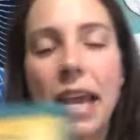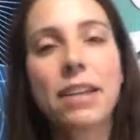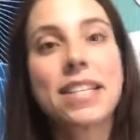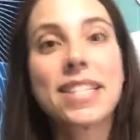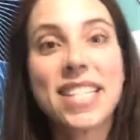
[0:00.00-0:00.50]

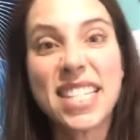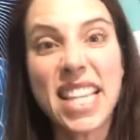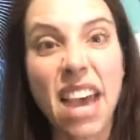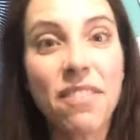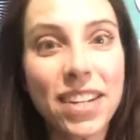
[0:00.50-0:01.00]

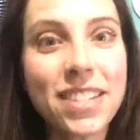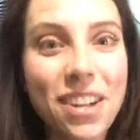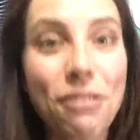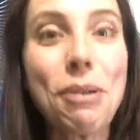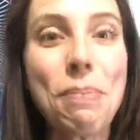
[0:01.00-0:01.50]
7
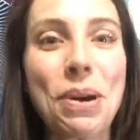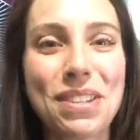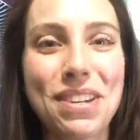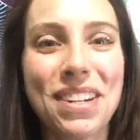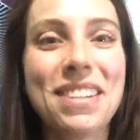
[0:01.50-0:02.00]
different
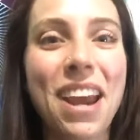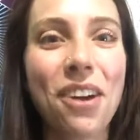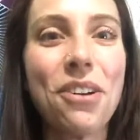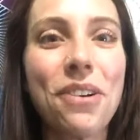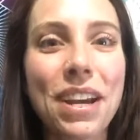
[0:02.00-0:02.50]
books on
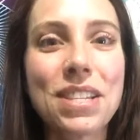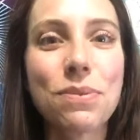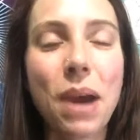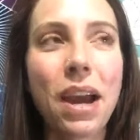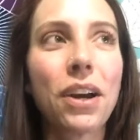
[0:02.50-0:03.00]
tarot, I
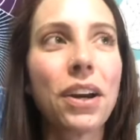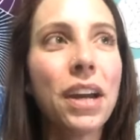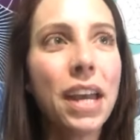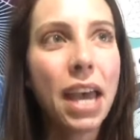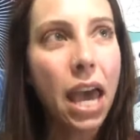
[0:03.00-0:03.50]
swear,
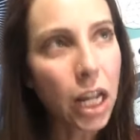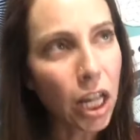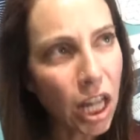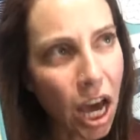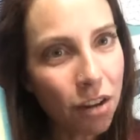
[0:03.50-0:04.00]
and a
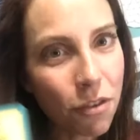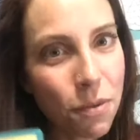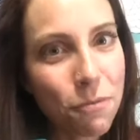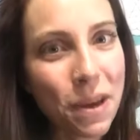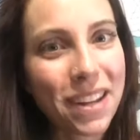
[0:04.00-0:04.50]
lot of them
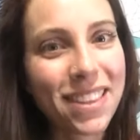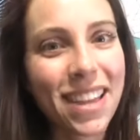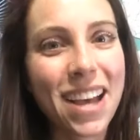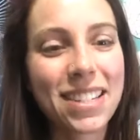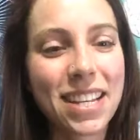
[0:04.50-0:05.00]
have been in the
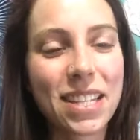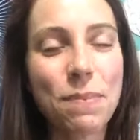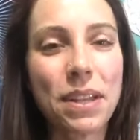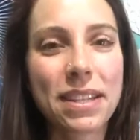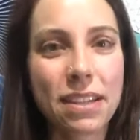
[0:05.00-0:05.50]
last 6
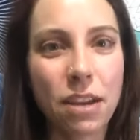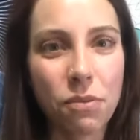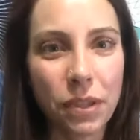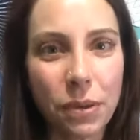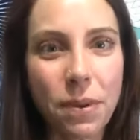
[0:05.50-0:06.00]
months, because I
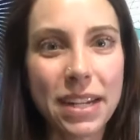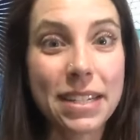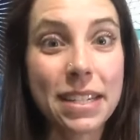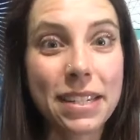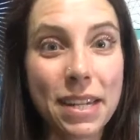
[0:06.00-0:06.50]
really wanted
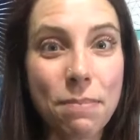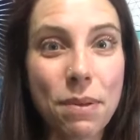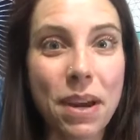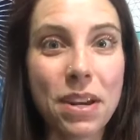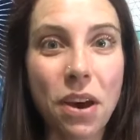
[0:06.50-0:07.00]
to
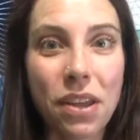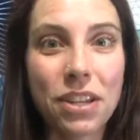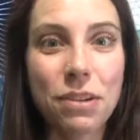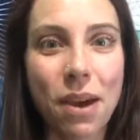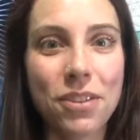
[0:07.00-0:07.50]
deepen my
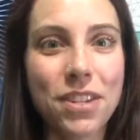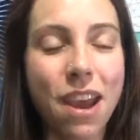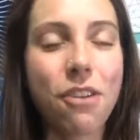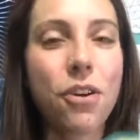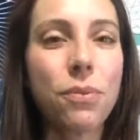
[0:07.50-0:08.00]
knowledge about
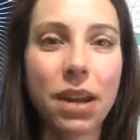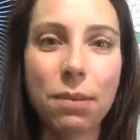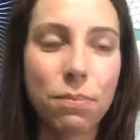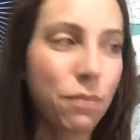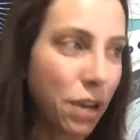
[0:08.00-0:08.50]
tarot
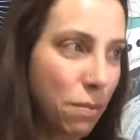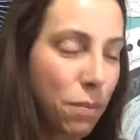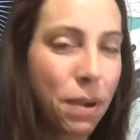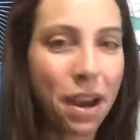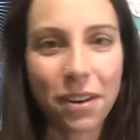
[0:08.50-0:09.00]
when I
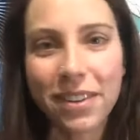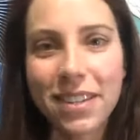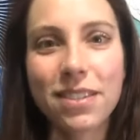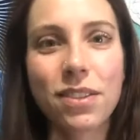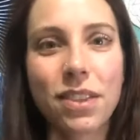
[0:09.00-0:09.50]
prepared
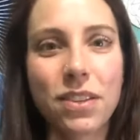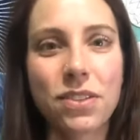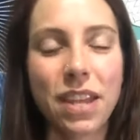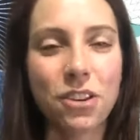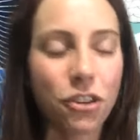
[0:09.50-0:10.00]
this
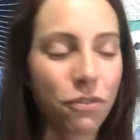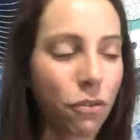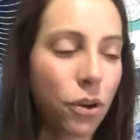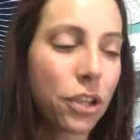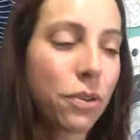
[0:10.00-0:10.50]
session
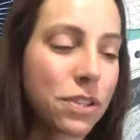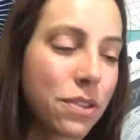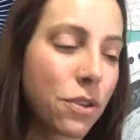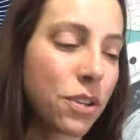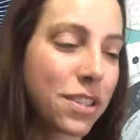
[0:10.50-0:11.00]
for you, as
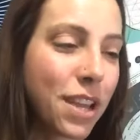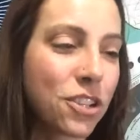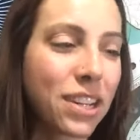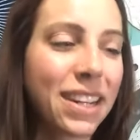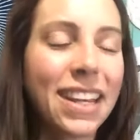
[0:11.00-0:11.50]
3rd
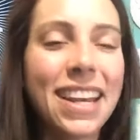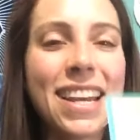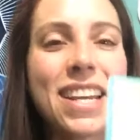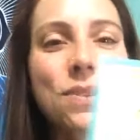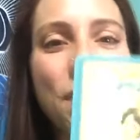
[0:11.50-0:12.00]
session.
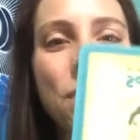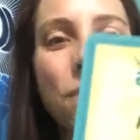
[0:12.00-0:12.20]
So I know the